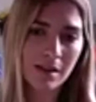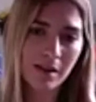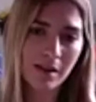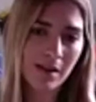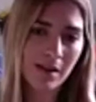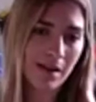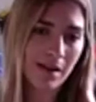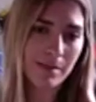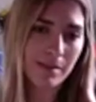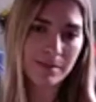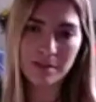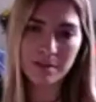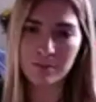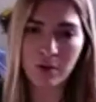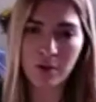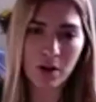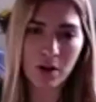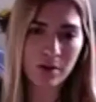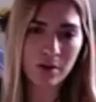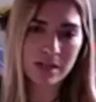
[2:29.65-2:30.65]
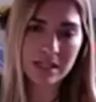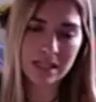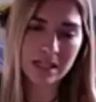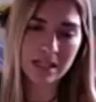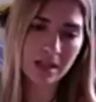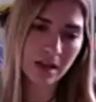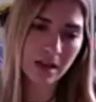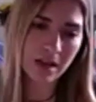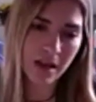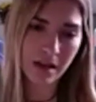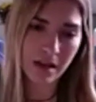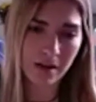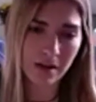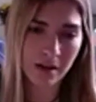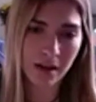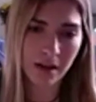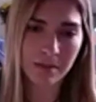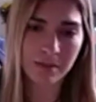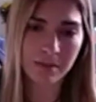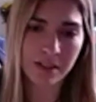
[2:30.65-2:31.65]
democracy,
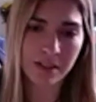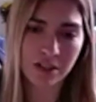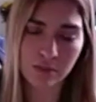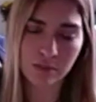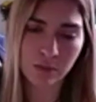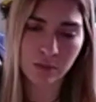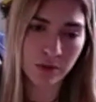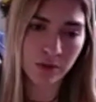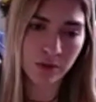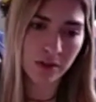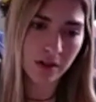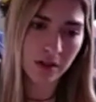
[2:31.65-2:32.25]
and much more.